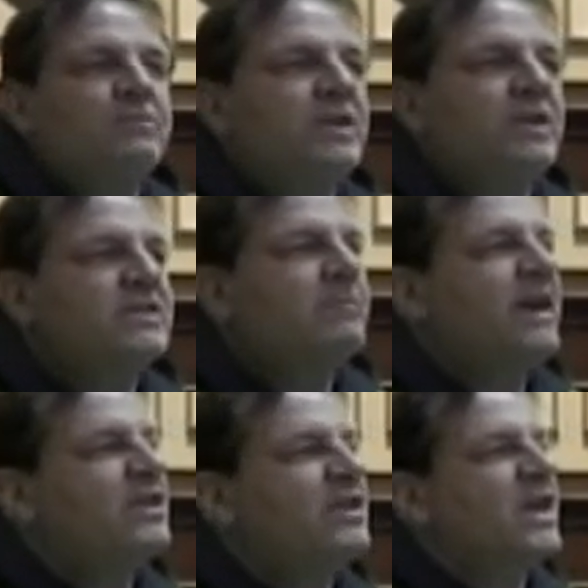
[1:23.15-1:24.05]
because I'm not
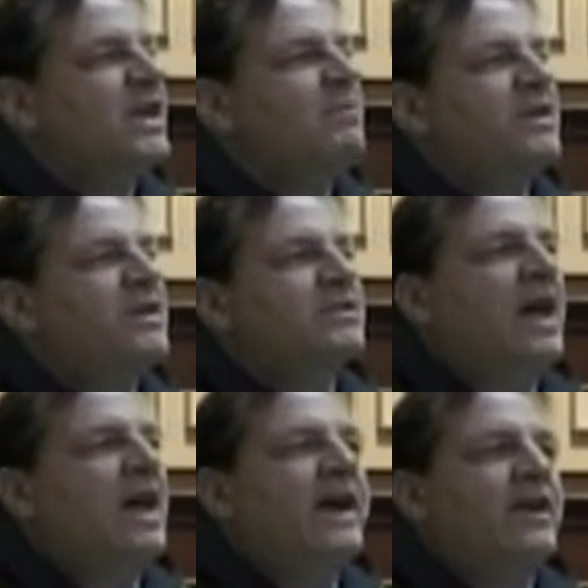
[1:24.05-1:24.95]
going to say anybody's a
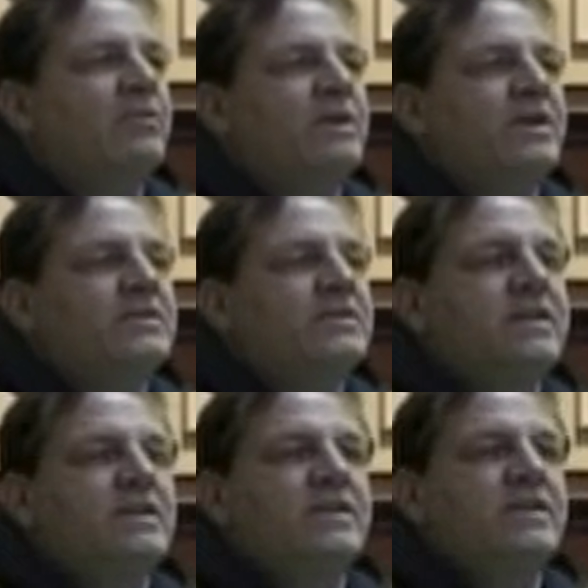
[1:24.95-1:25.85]
liar, because I
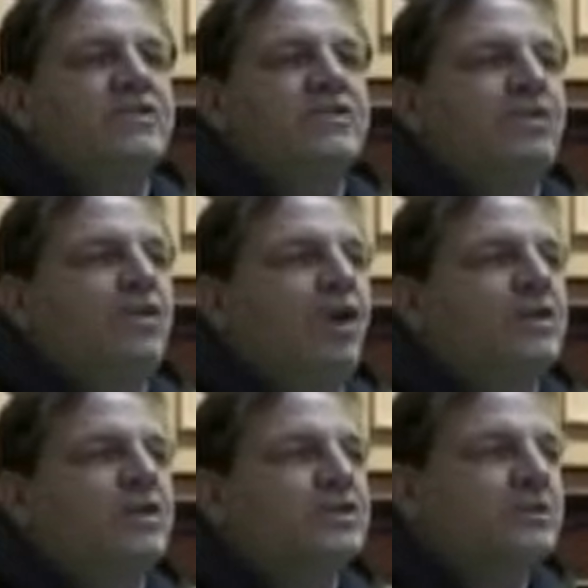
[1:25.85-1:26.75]
think that's a little
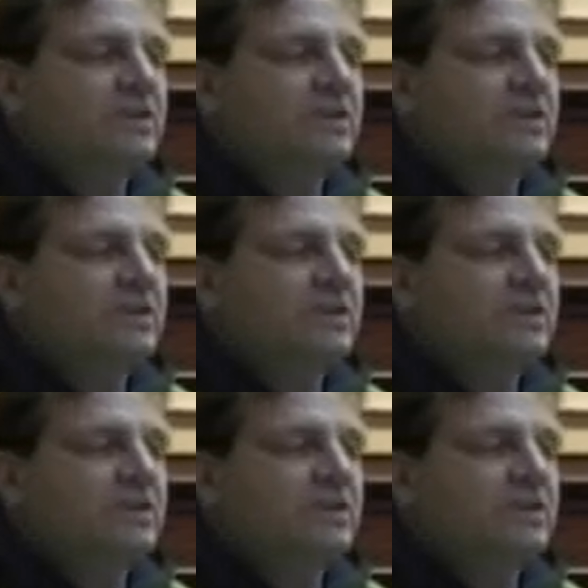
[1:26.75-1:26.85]
harsh.